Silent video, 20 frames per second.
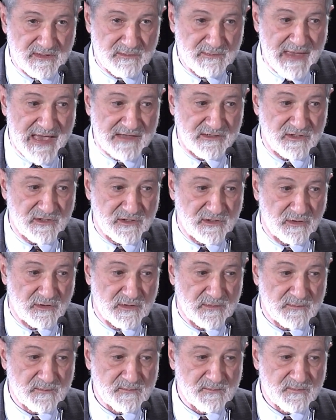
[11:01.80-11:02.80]

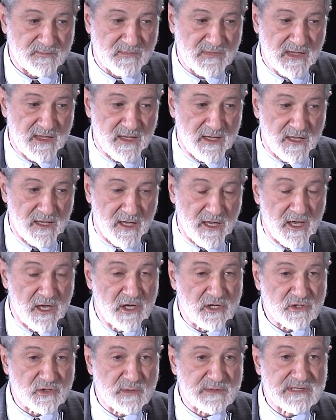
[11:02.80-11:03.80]
magnitude
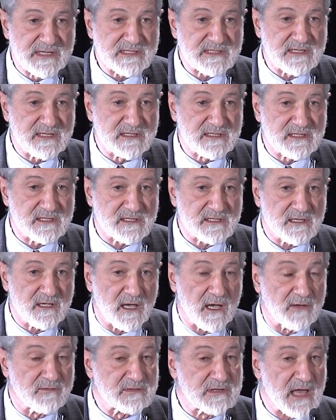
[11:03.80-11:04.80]
to a distance
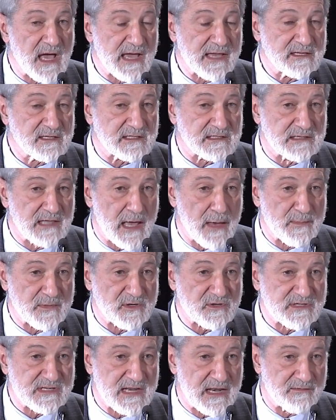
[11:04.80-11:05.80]
of nine
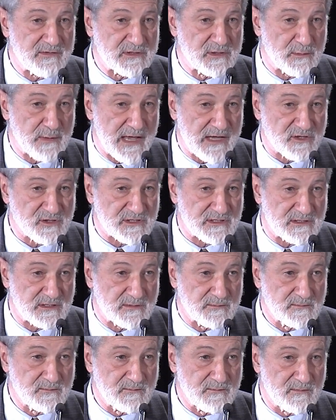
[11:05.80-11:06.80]
kilometers in every direction.
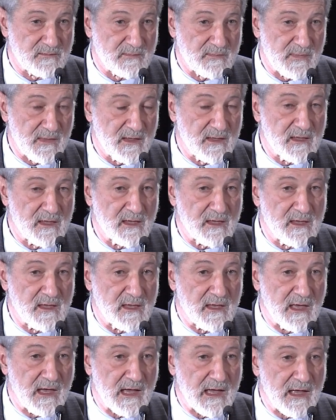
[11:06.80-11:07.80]

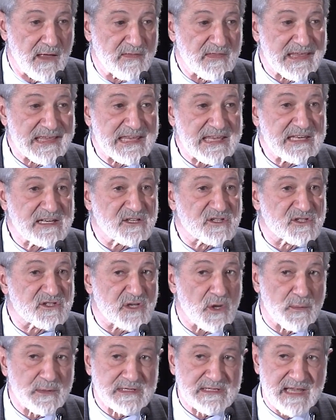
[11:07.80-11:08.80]
Uh, the heat is
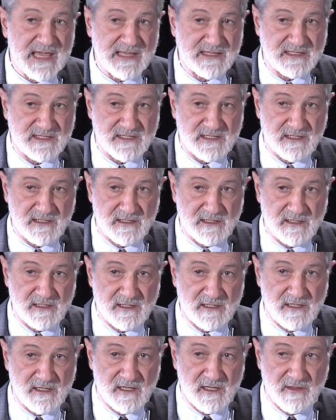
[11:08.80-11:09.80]
so intense
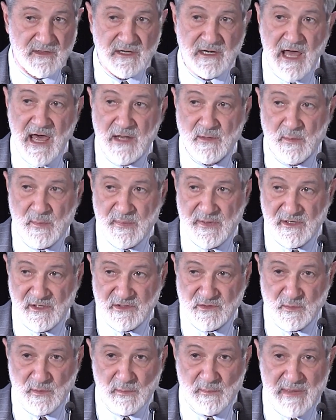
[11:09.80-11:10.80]
that
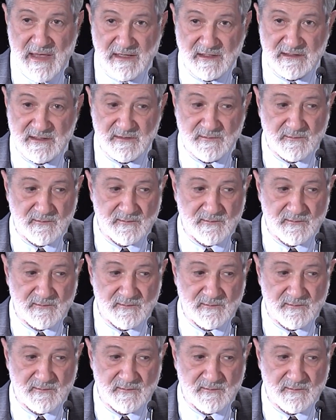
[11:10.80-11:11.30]
automobiles will melt.